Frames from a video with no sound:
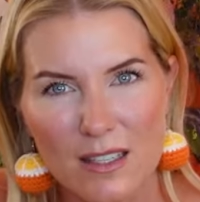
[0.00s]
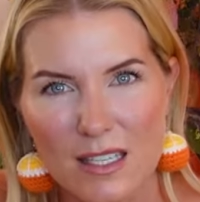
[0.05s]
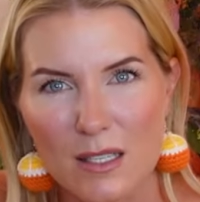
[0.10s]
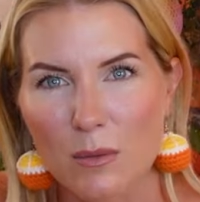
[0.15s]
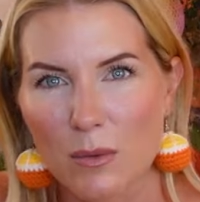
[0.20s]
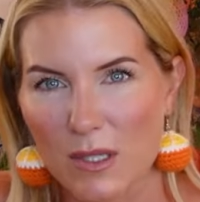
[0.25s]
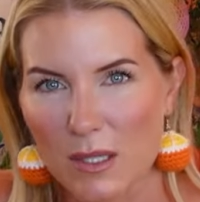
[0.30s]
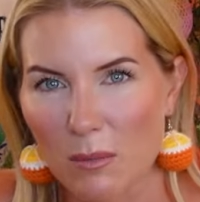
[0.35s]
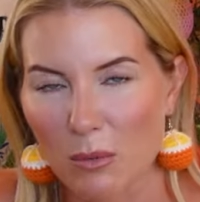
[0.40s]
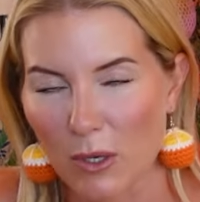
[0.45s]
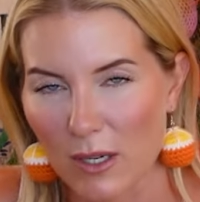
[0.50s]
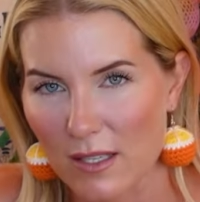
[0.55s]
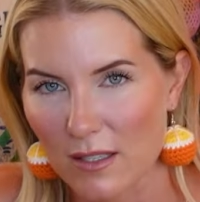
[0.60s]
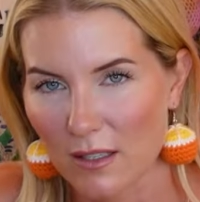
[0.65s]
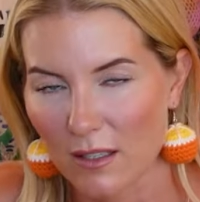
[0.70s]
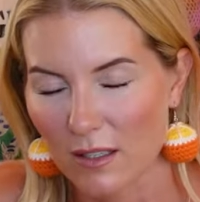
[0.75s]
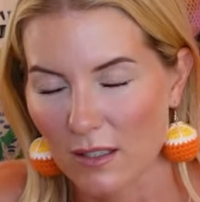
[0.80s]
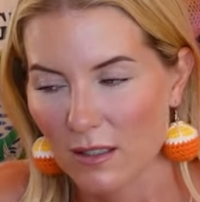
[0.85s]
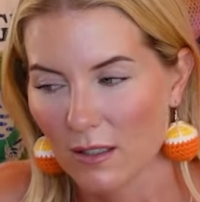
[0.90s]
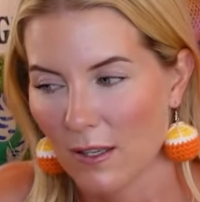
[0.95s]
It was a
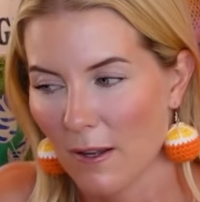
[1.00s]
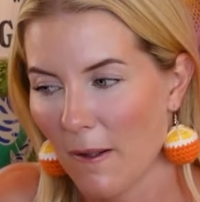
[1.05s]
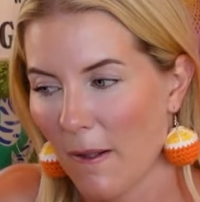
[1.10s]
bracelet.